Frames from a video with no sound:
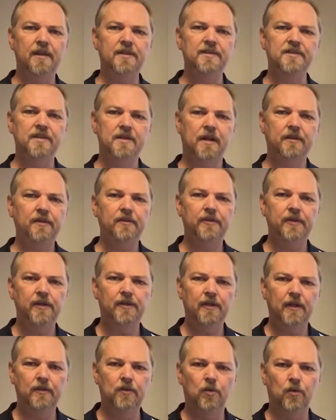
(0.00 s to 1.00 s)
there's another
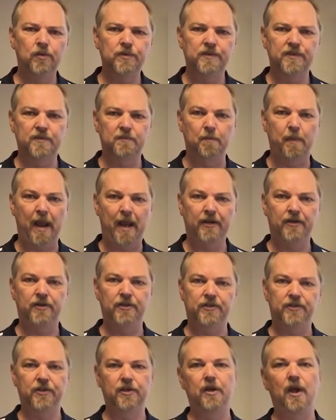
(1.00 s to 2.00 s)
thing that causes
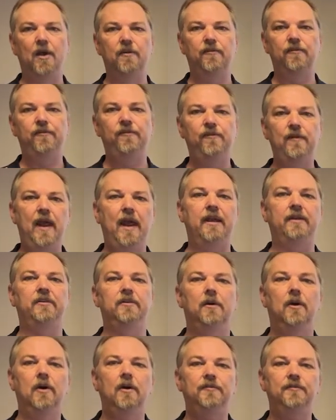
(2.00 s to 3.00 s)
batteries to go
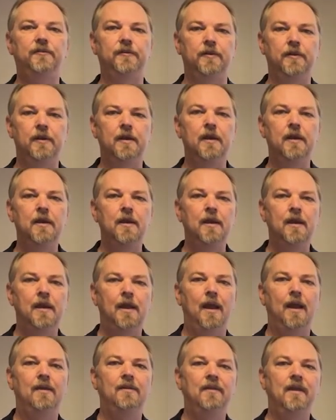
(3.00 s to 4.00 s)
flat often,
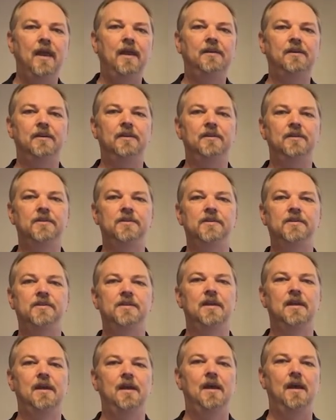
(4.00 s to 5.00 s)
and that
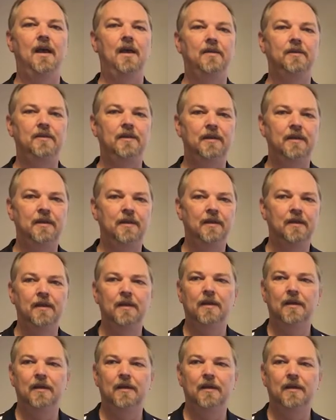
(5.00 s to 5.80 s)
is the